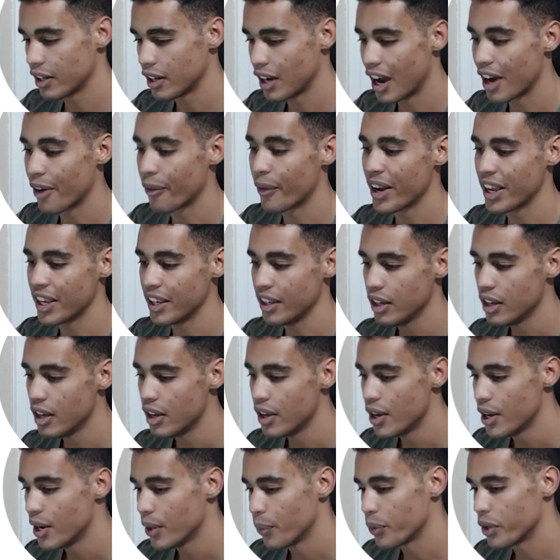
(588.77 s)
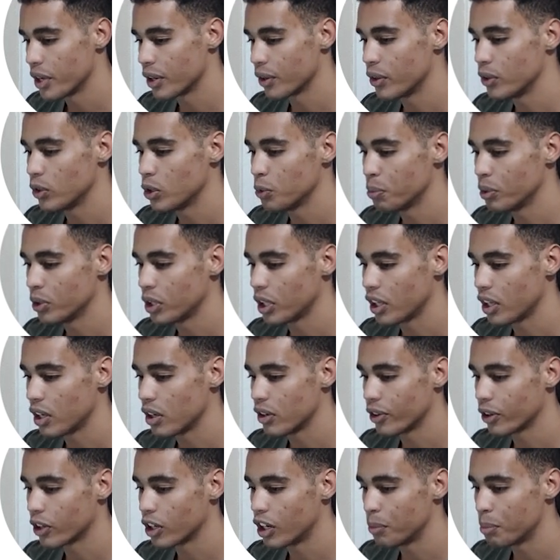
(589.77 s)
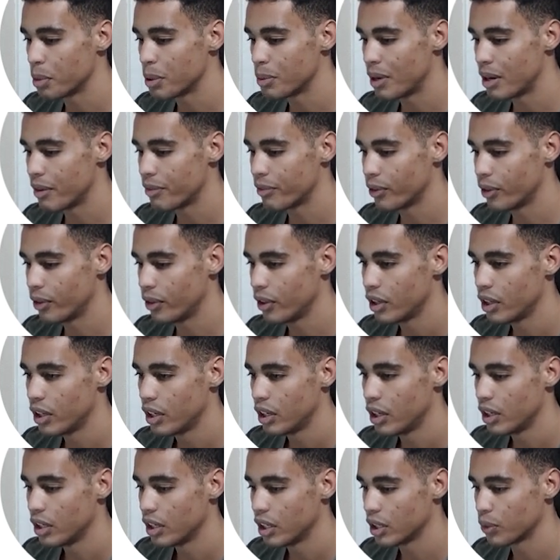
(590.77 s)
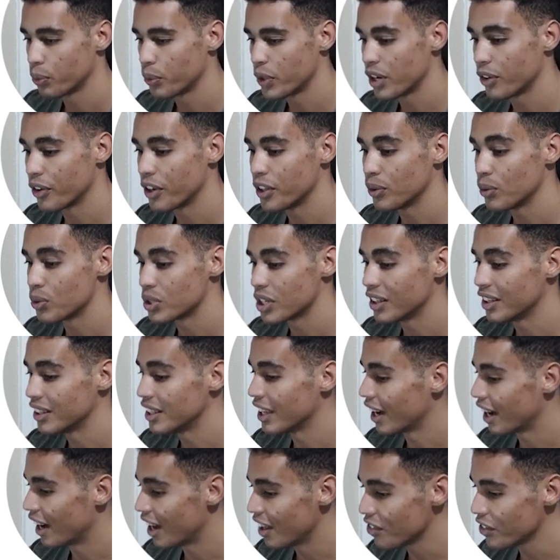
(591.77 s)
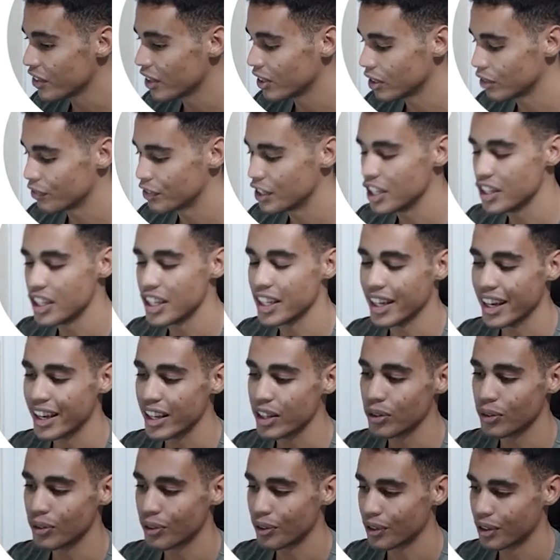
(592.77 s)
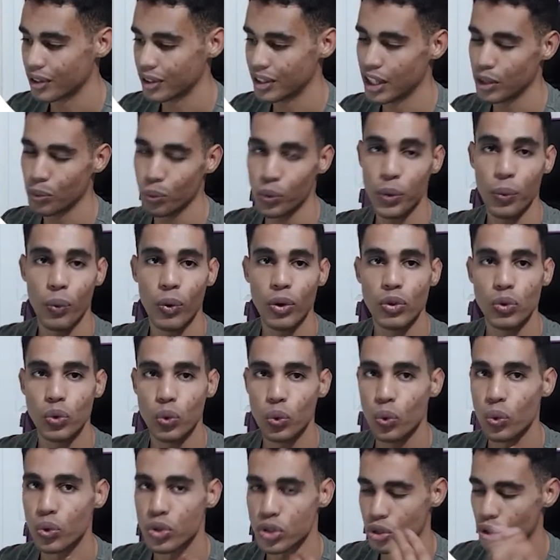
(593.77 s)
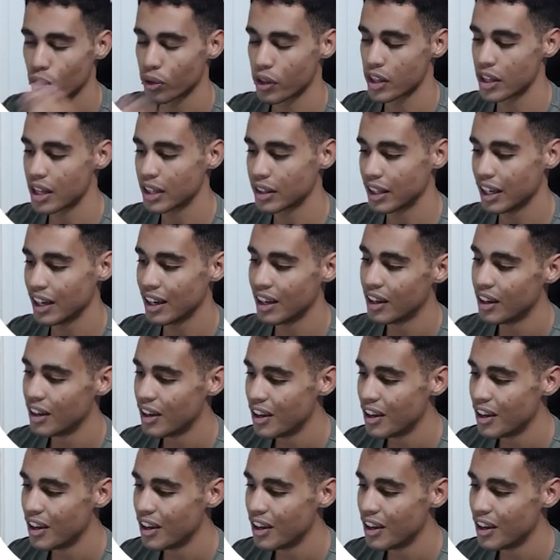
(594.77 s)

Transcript: array, we are going to put here copy buffer, and we are going to send the handle of the indicator that we want to store the data.